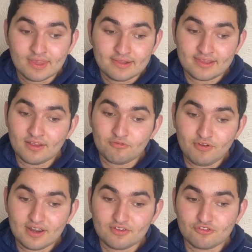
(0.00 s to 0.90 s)
They're well
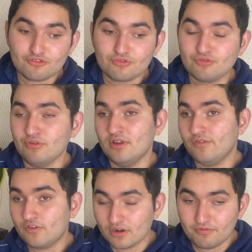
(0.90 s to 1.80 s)
and truly
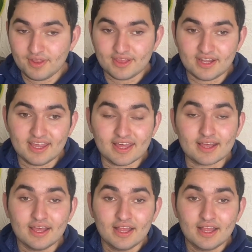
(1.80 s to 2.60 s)
going to win the league.